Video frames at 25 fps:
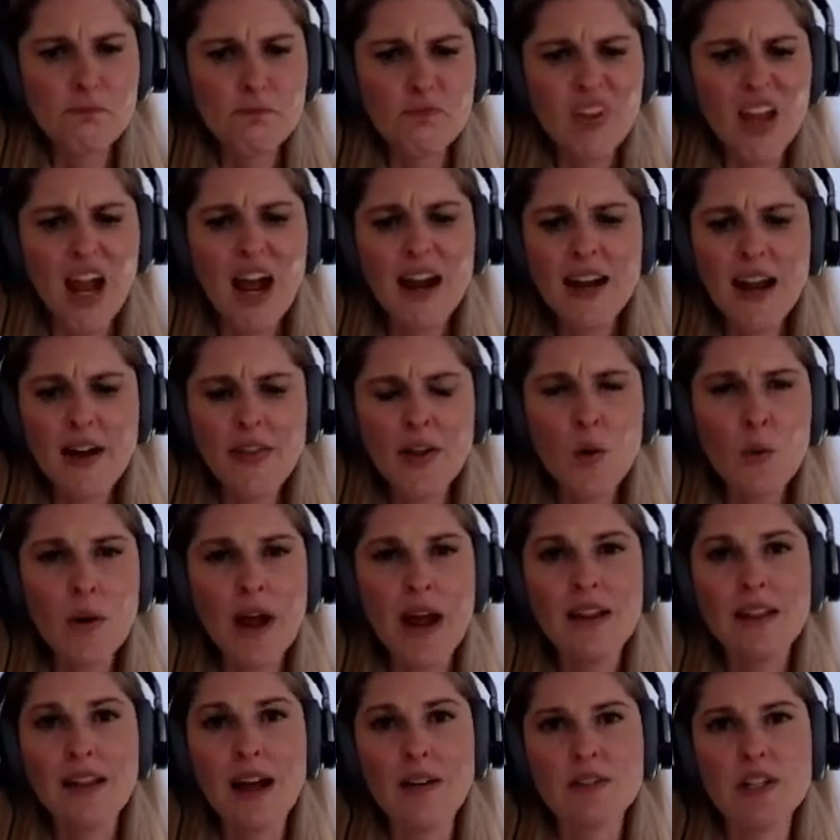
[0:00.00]
Another way
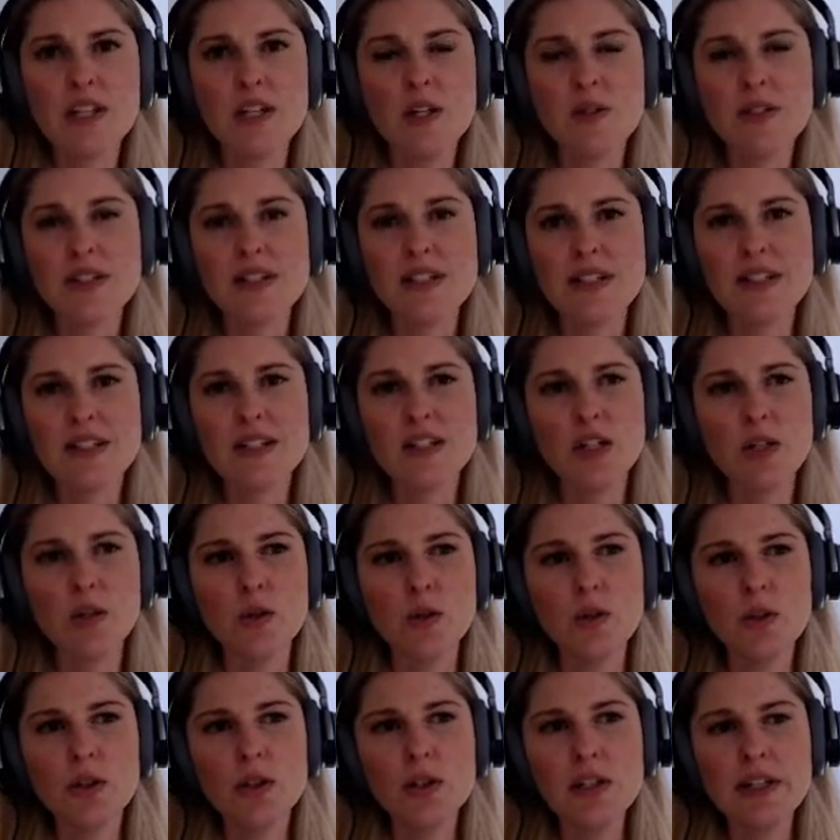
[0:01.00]
I love to use this
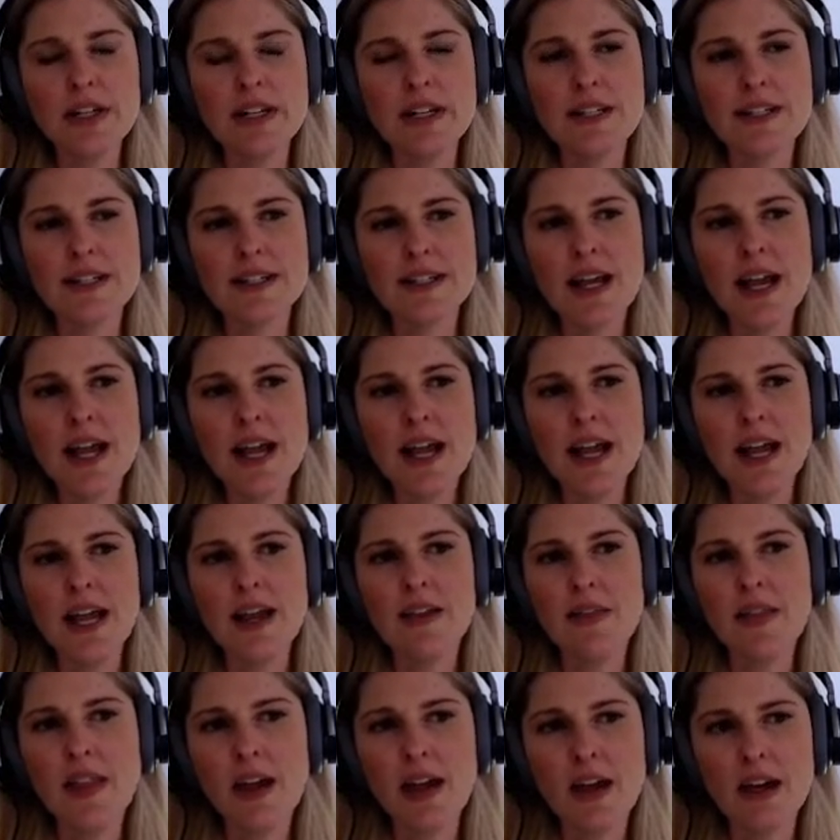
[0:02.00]
tool is
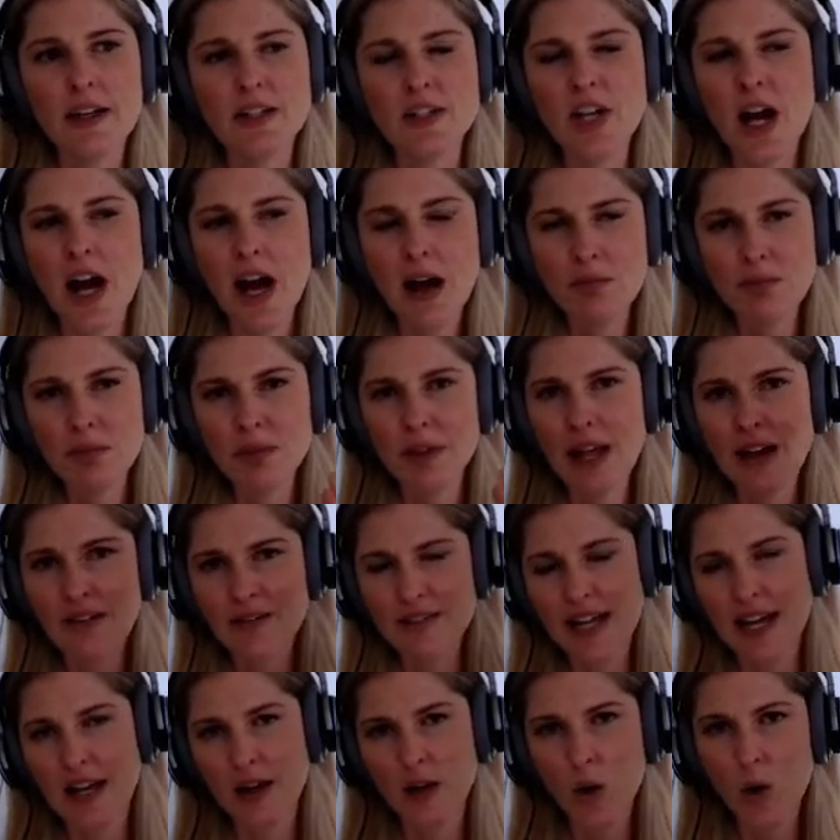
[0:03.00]
in the top
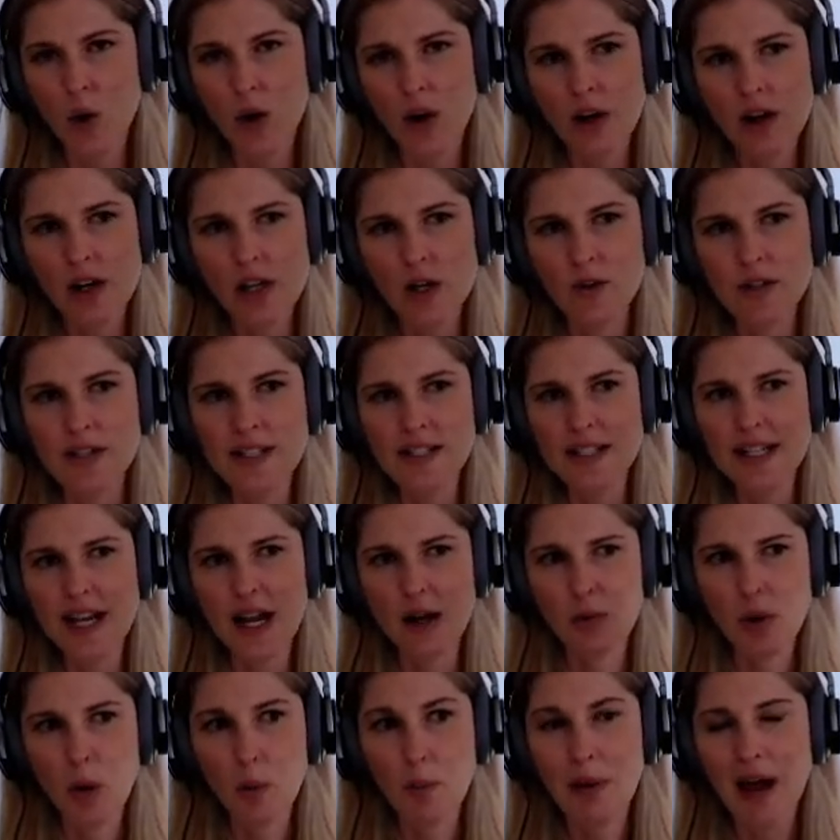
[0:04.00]
left-hand corner, you can see I
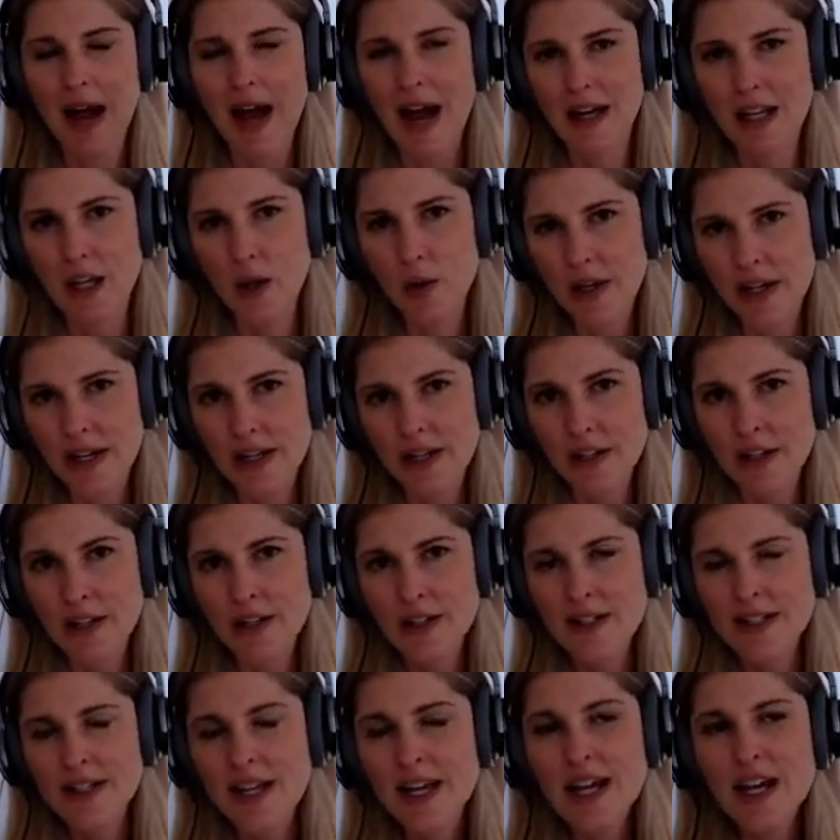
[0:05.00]
wrote patio heaters.